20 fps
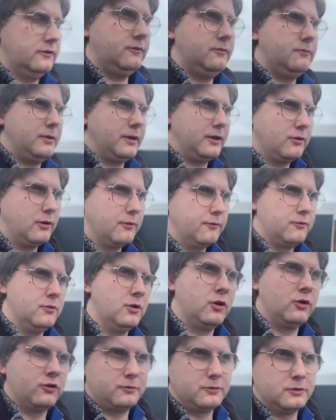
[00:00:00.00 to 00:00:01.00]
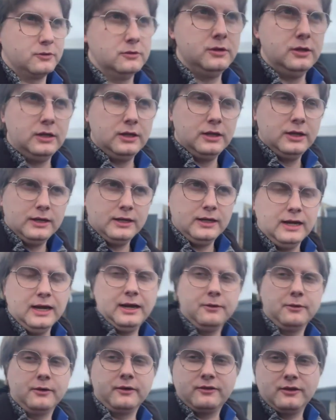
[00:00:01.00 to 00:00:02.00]
pick her up from the hospital.
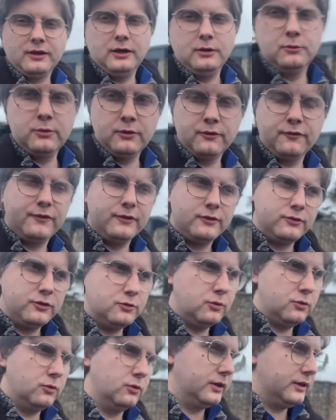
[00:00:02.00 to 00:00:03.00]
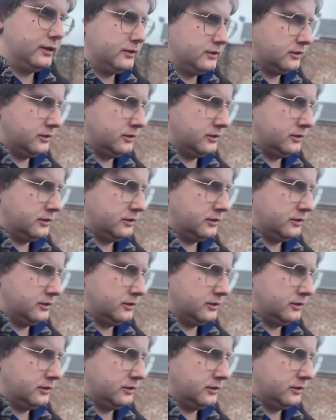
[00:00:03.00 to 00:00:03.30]
Anyways, I want to fill you all in.